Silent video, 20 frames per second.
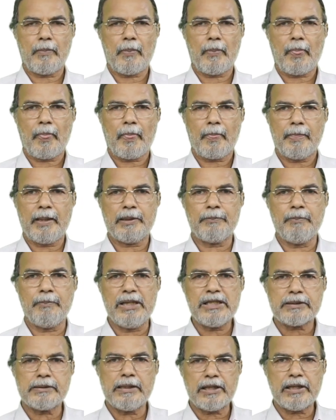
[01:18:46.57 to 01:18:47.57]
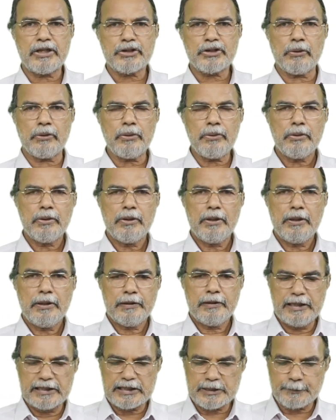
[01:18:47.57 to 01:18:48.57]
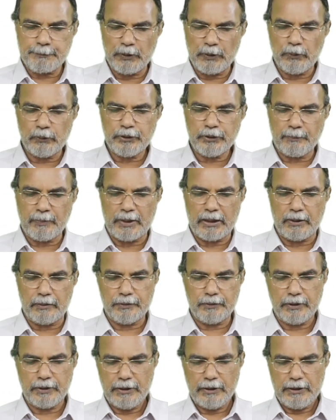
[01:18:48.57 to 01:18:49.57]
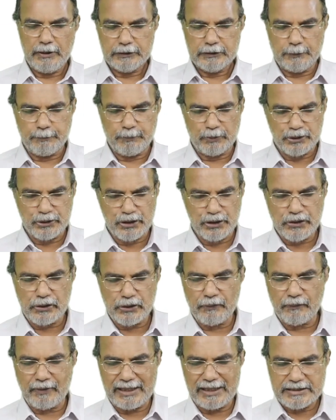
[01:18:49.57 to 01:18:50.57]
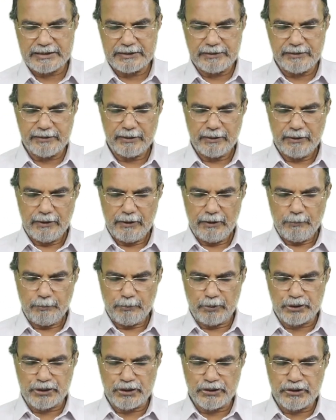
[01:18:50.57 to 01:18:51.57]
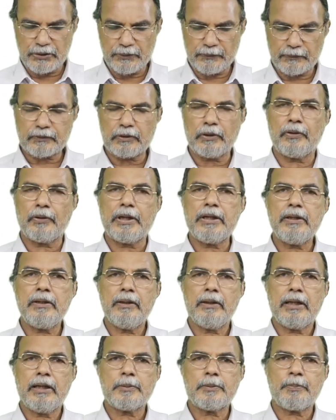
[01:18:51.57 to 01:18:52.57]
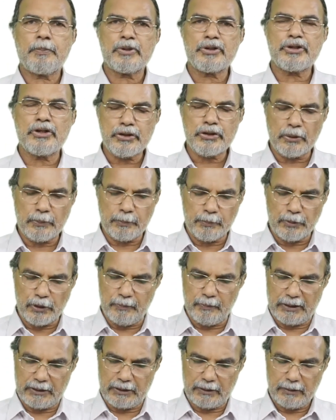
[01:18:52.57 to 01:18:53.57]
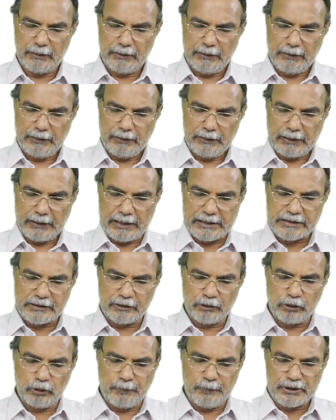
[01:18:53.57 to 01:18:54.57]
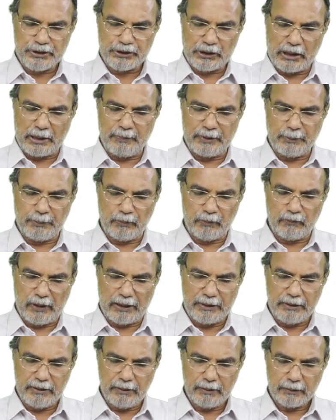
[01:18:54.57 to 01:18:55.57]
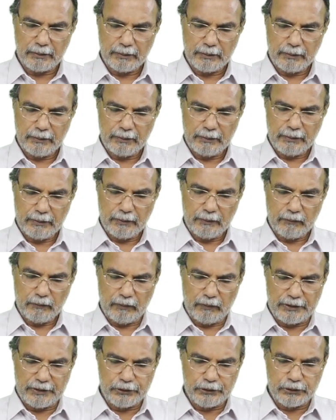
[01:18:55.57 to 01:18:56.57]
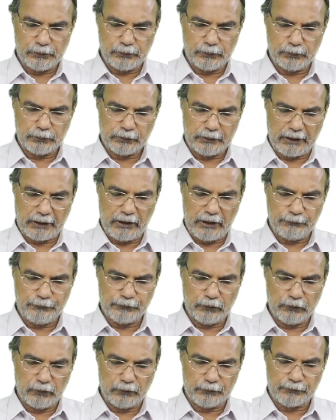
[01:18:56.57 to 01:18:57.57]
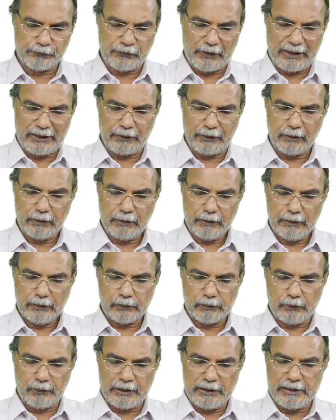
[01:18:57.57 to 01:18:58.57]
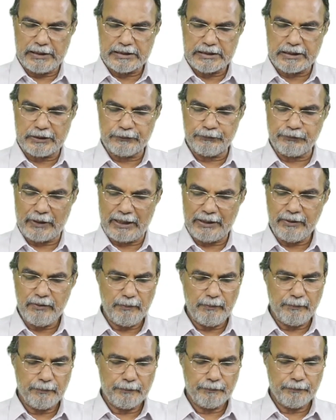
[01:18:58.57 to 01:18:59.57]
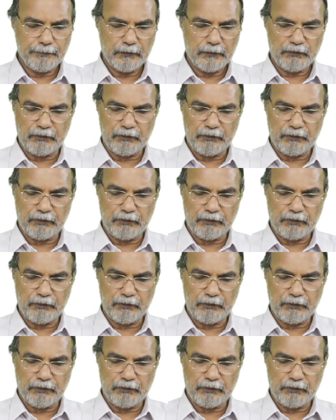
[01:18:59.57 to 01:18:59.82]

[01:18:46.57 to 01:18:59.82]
That means there is no dispute about the position of acid, position of chlorine, and position of bromine. Acid group is carbon number 1. 1, 2, 3, 4, 5. Chlorine is at 5. 5